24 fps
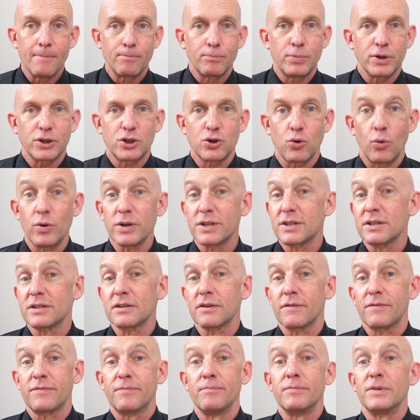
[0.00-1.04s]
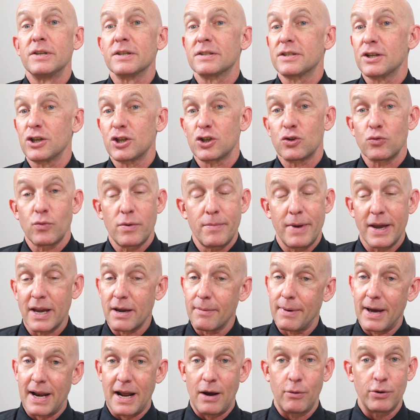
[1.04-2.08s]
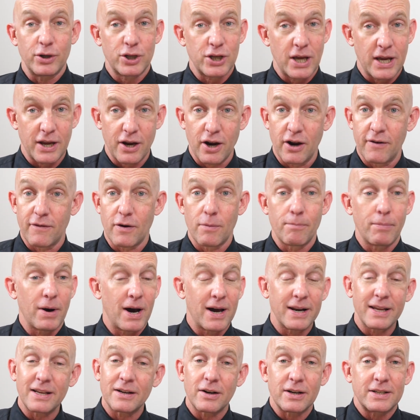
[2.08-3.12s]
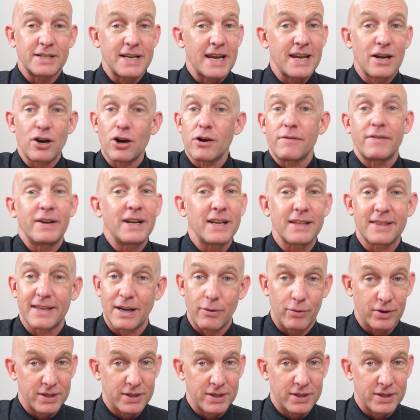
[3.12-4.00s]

but choices of decisions we make about how we take care of our body and take care of anything.